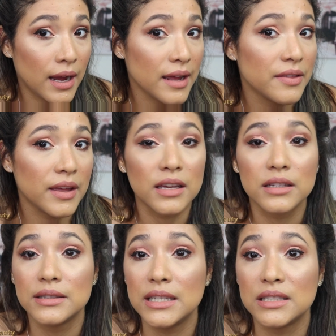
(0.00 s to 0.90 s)
I
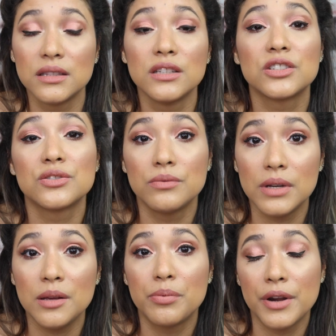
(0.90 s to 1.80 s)
think this looks
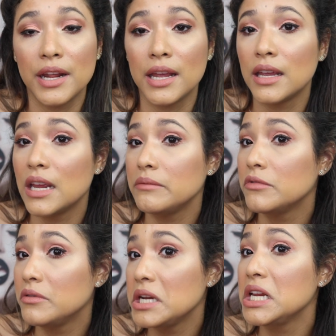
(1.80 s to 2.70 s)
really pretty. It
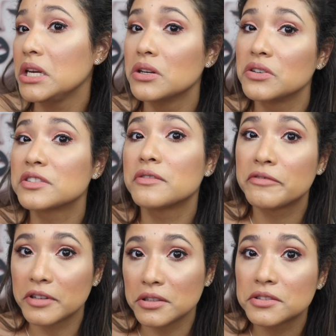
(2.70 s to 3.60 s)
really looks
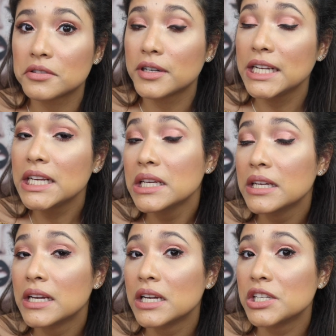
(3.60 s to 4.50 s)
filtery
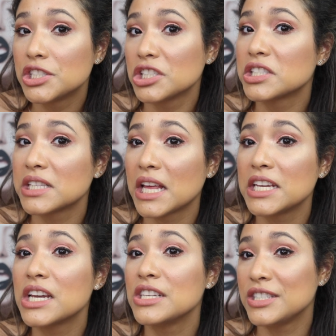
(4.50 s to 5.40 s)
just
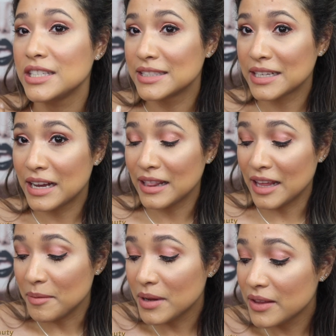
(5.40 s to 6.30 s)
like she's
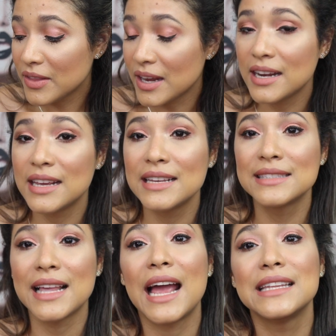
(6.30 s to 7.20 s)
claiming that it is.
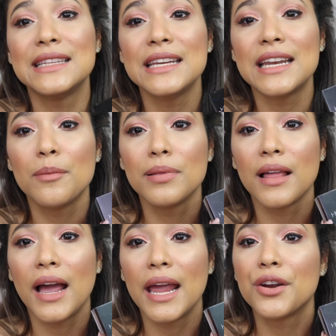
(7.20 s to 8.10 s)
I did
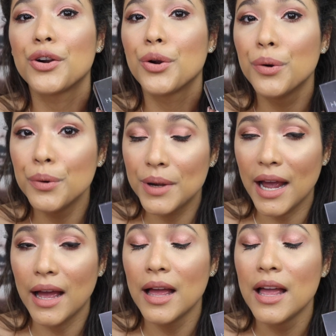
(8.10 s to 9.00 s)
apply her
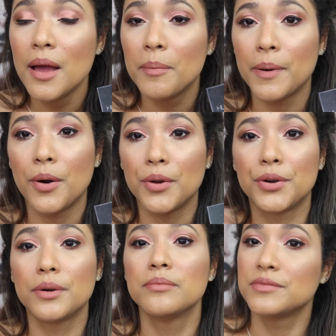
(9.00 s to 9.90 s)
Huda
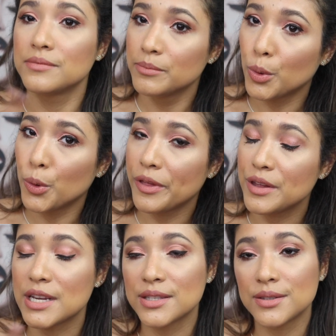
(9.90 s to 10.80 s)
powder both
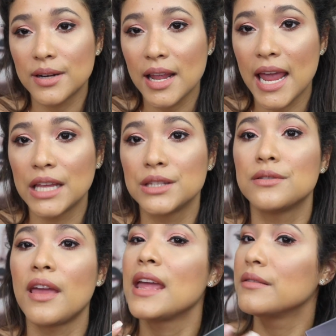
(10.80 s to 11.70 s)
yesterday and
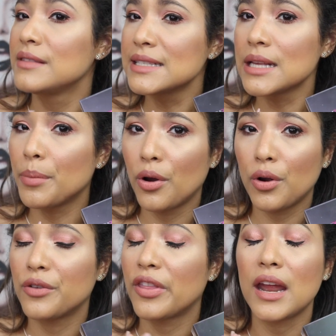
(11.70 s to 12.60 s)
today. This is a
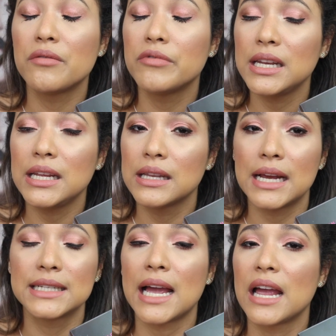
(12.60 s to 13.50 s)
powder that I really
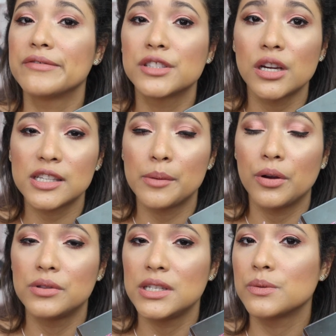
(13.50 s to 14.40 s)
liked. I've talked
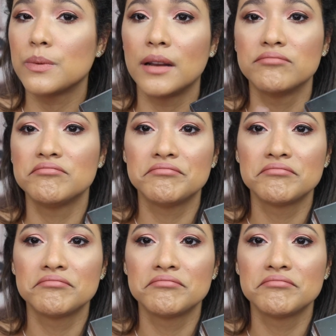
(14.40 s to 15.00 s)
about this one.